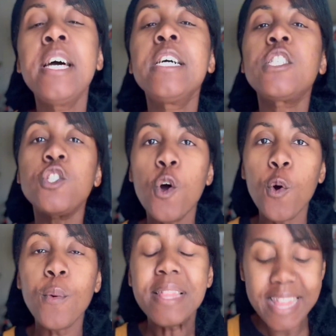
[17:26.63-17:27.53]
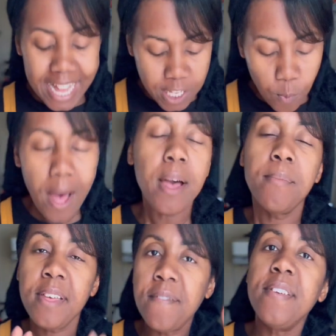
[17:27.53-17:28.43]
So that's why
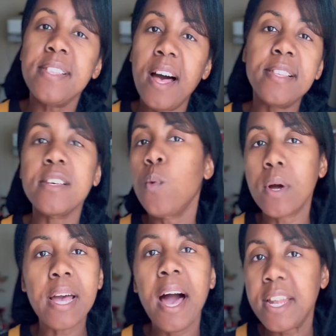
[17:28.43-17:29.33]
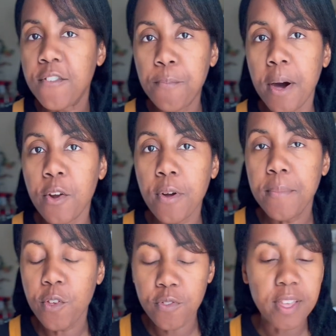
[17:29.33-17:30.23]
I'm emphasizing on what kind of butter I'm
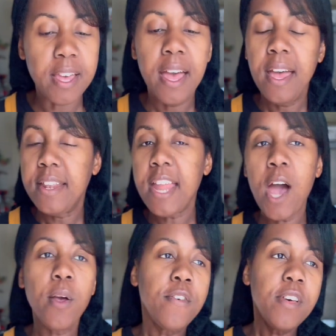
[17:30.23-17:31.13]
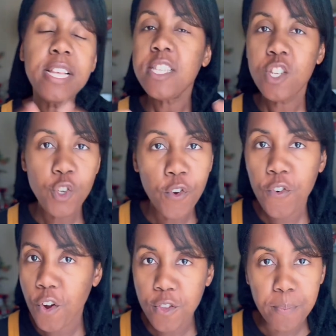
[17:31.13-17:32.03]
using. Now, if this is your
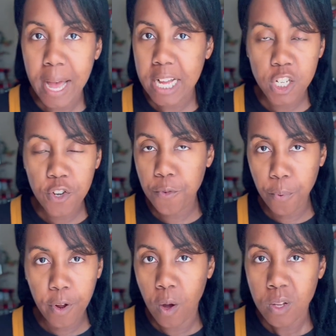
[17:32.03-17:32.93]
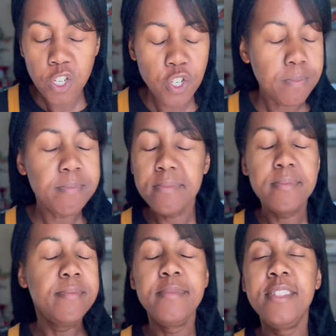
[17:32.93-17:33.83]
first batch of brioche,
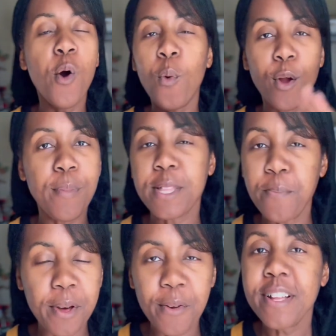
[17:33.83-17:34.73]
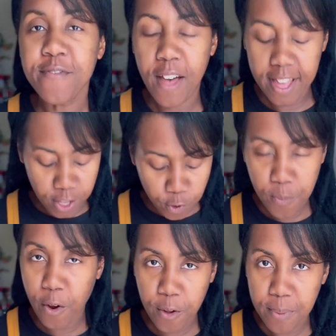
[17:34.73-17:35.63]
don't worry about the butter. It's fine. Use
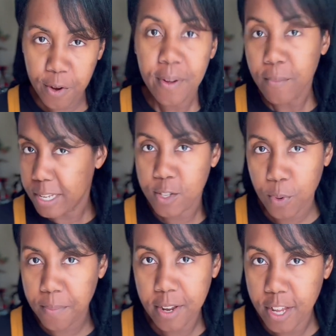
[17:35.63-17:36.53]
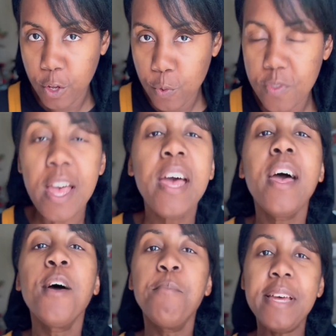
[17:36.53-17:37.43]
American butter, which is what I'm going to use.
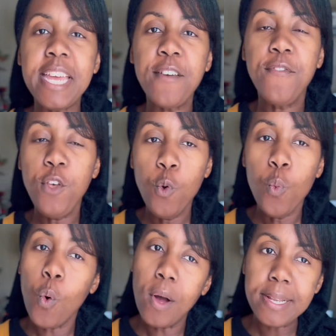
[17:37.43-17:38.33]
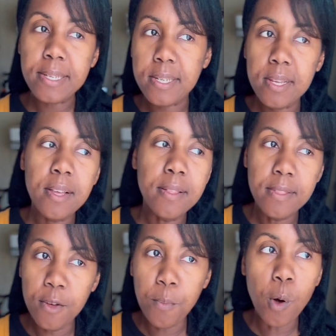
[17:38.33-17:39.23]
But if you want
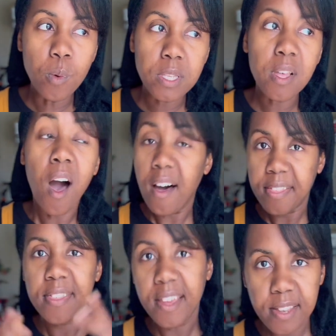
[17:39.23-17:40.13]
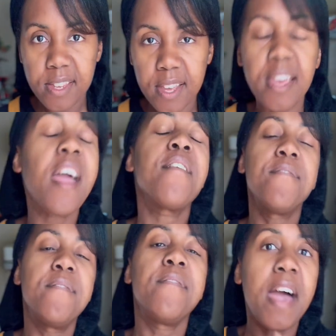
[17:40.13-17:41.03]
the most authentic,
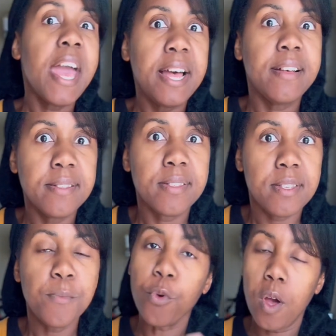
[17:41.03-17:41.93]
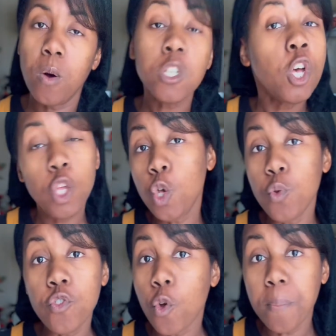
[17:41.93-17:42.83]
advanced brioche,
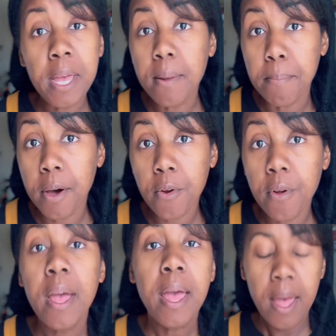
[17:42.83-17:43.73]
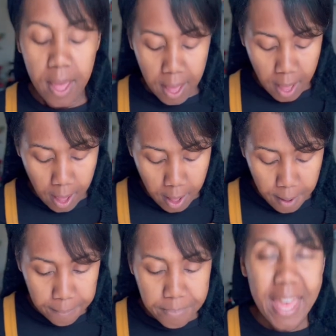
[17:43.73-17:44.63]
use European butter.
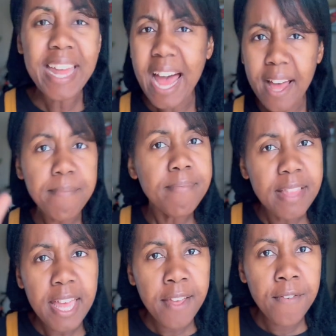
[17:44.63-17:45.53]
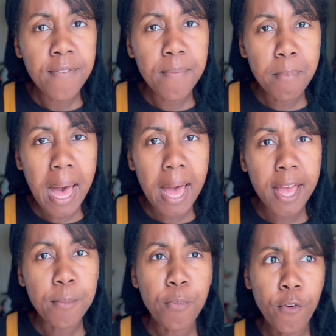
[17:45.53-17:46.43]
And I leave
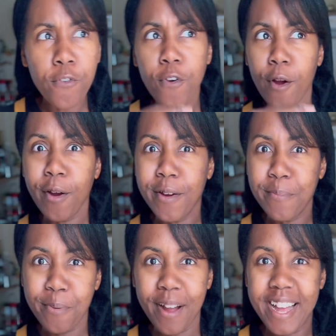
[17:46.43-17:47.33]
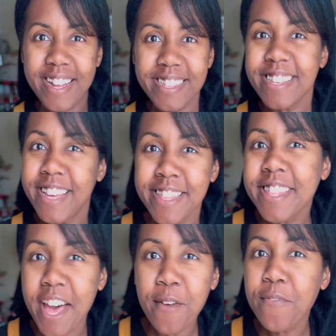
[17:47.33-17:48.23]
my preferred brands in
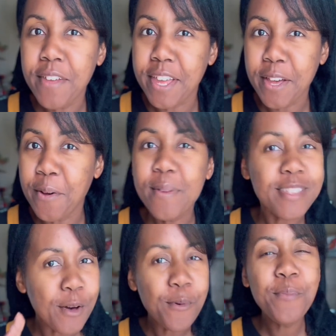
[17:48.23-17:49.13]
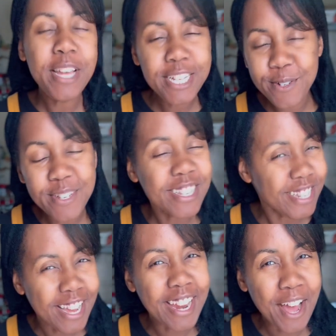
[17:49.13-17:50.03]
that video, so be sure to
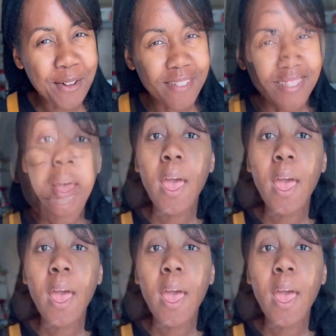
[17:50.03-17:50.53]
check it out.